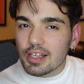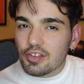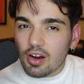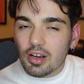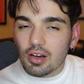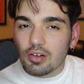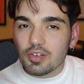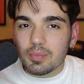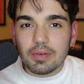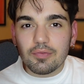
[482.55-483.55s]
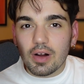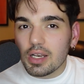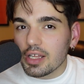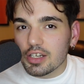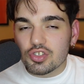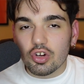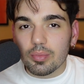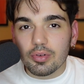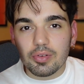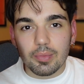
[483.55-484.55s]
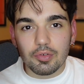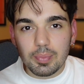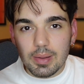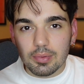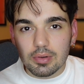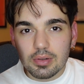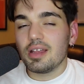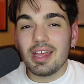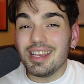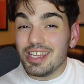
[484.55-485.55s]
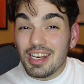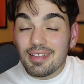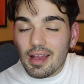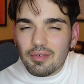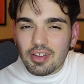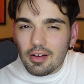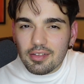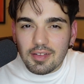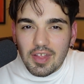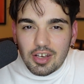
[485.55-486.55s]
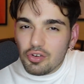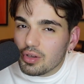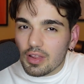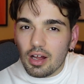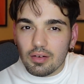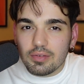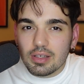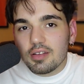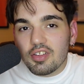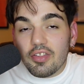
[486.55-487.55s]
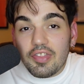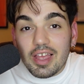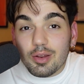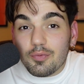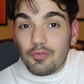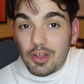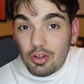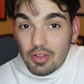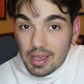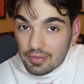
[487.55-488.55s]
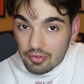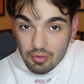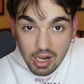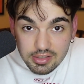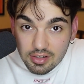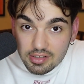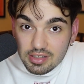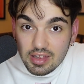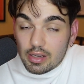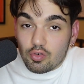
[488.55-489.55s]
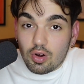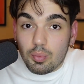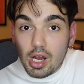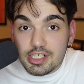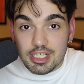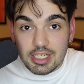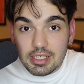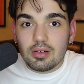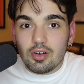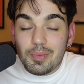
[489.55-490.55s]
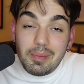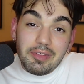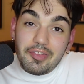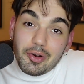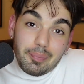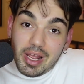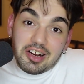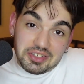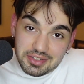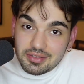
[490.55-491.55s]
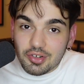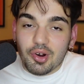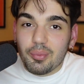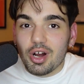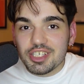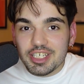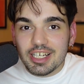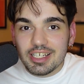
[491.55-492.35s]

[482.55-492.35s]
Guitar Hero to be fun and enjoyable to most people, it needed to have songs that they knew and loved, so that they could feel like the rock stars that they grew up watching, or maybe that their parents grew up watching.